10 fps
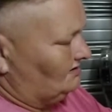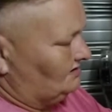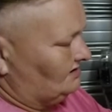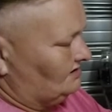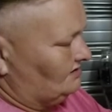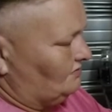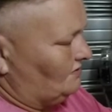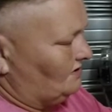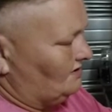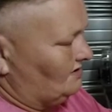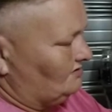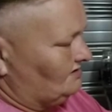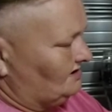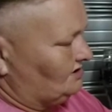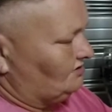This is one of those
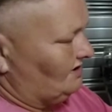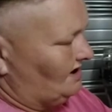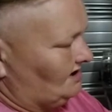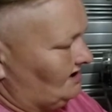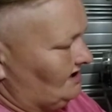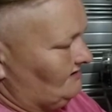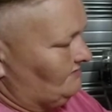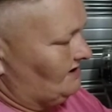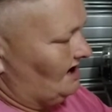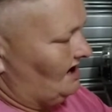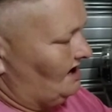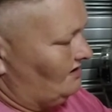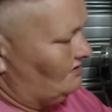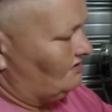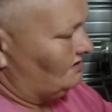that you have to keep an eye
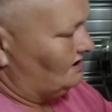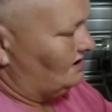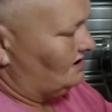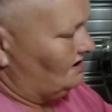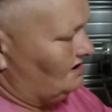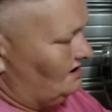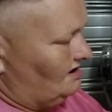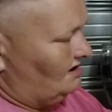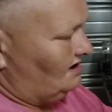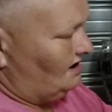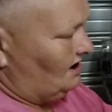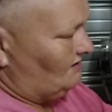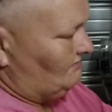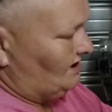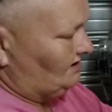on
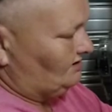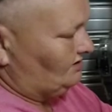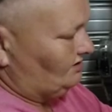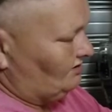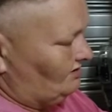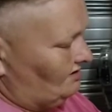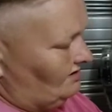and make sure,